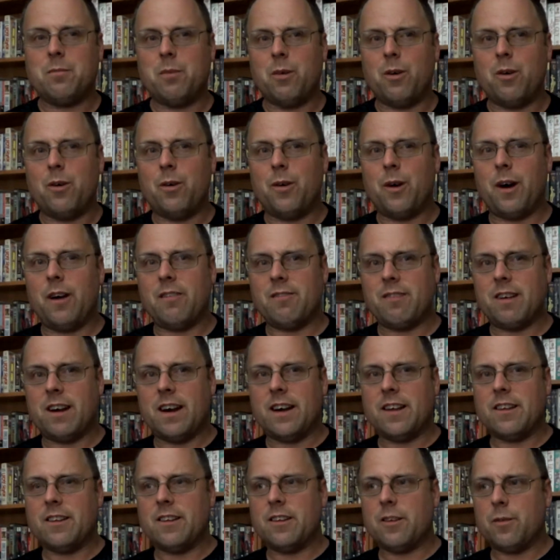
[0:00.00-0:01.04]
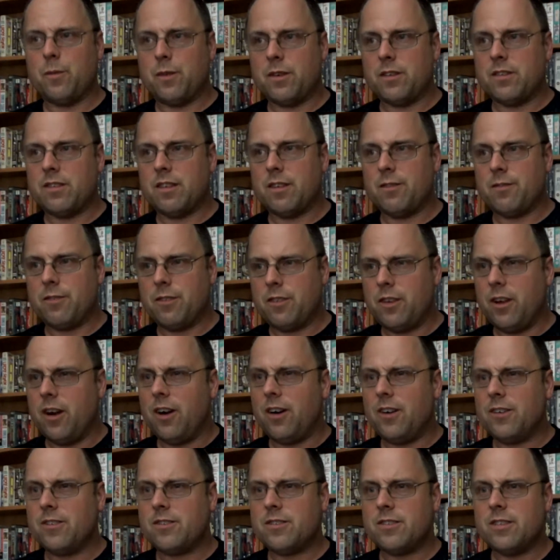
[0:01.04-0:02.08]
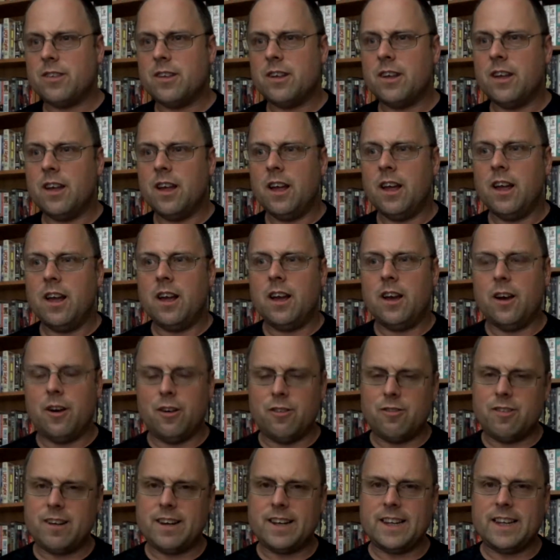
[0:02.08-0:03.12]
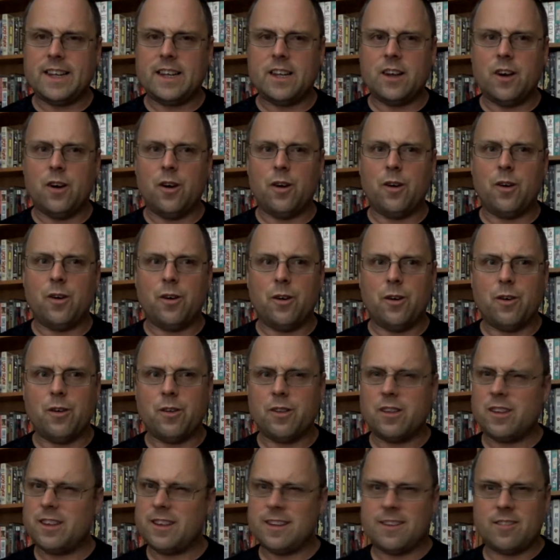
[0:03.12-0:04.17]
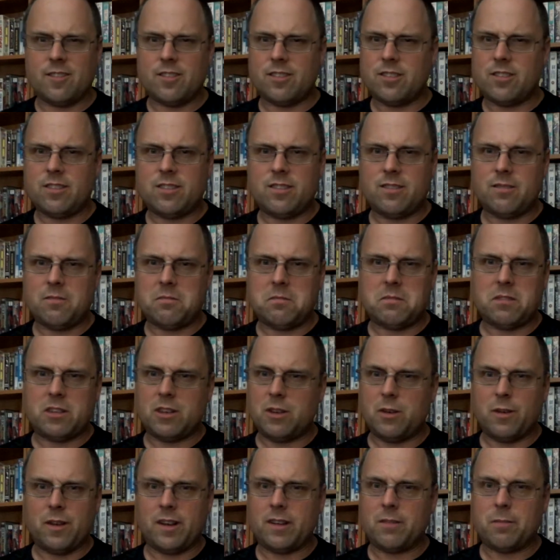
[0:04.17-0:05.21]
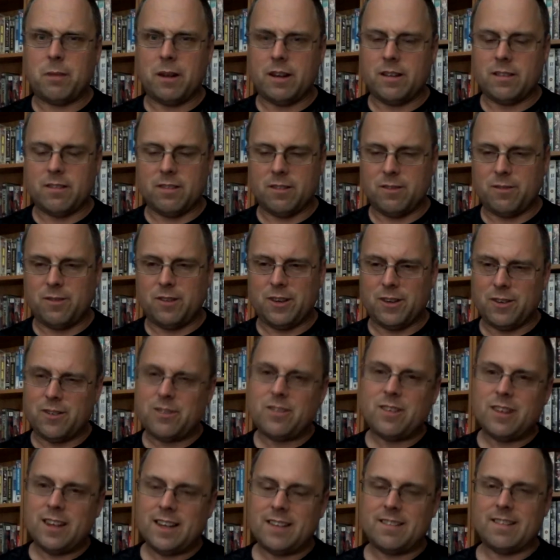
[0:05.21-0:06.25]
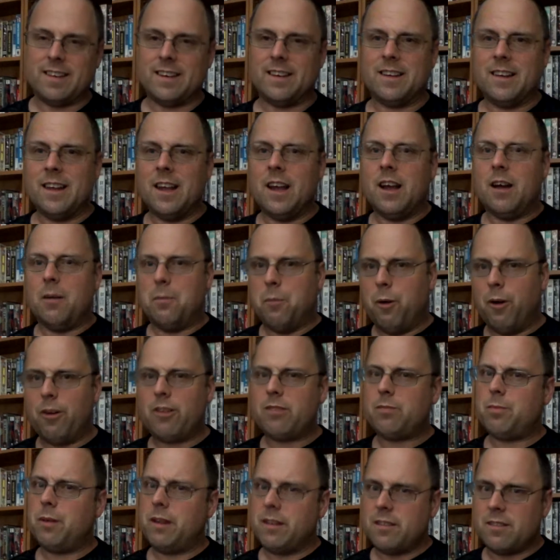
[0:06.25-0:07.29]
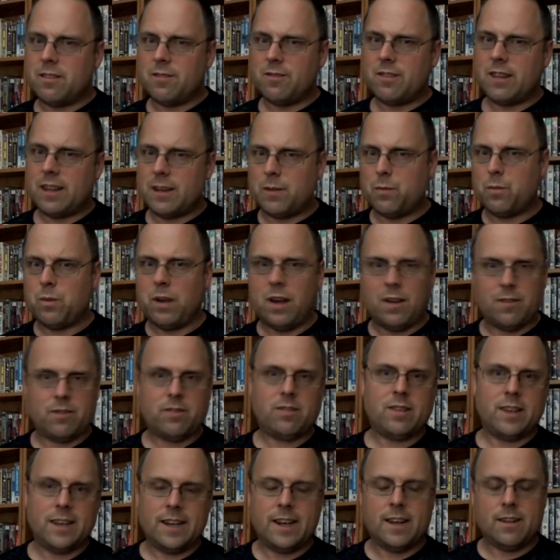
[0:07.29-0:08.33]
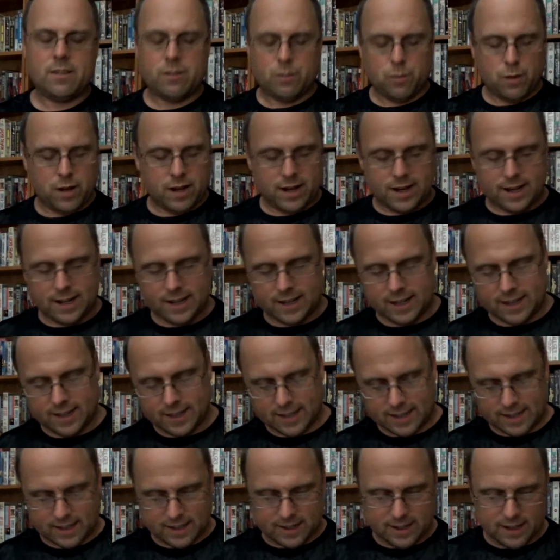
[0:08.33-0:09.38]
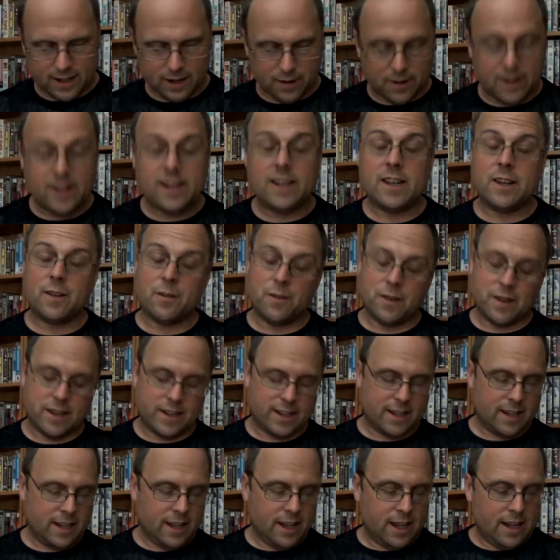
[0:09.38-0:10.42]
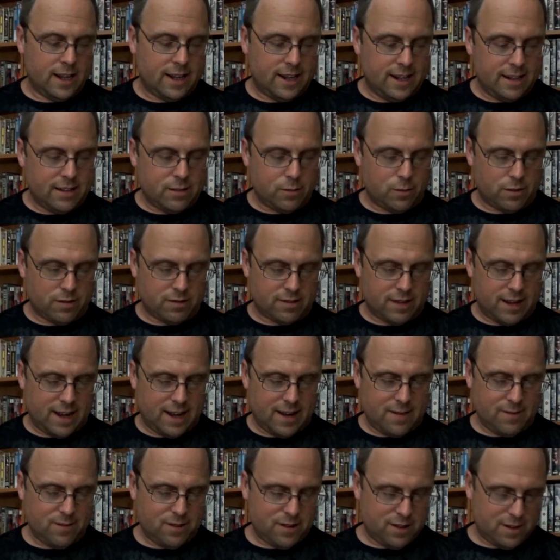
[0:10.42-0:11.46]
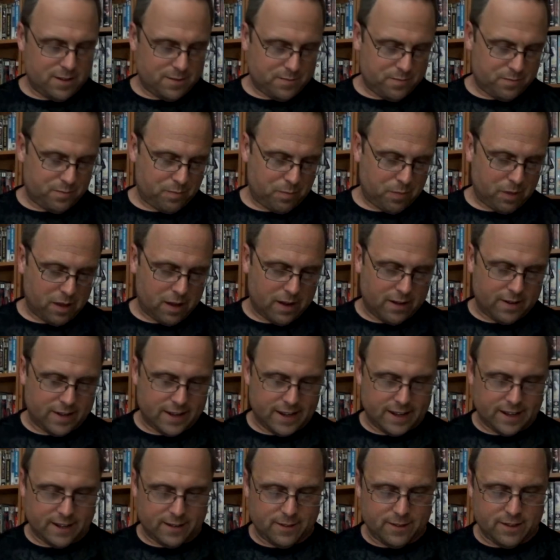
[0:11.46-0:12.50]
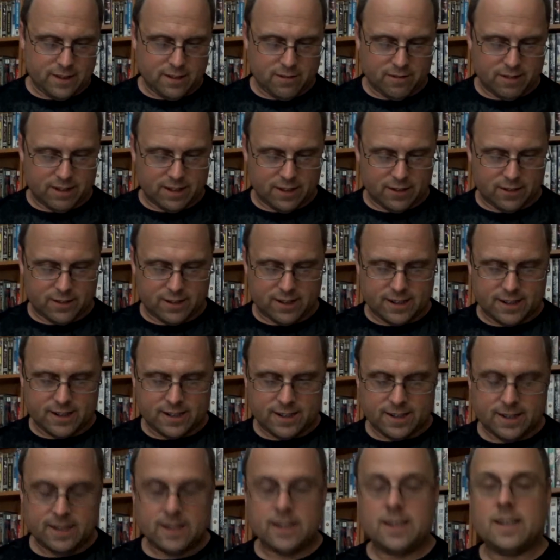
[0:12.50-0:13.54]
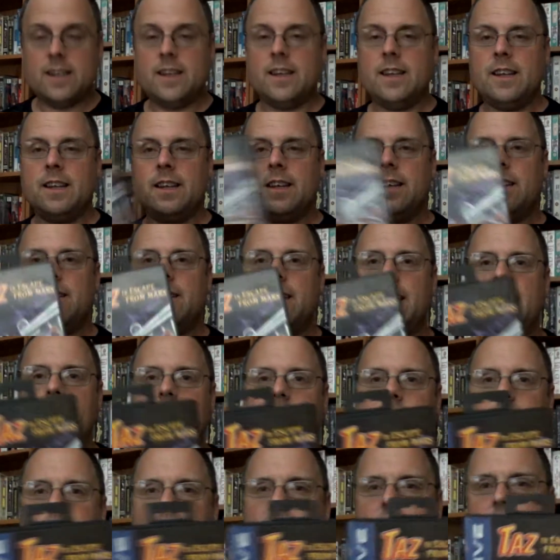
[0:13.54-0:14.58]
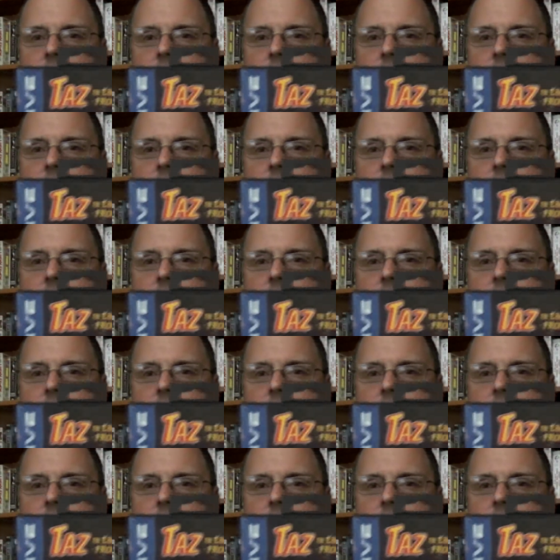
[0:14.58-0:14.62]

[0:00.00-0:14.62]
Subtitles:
bought are either the ones I've got already, or they're just too expensive, you know, as in more expensive than I've seen elsewhere kind of thing. You know, either way, these are ones I have got. Okay, we know wheel order. Taz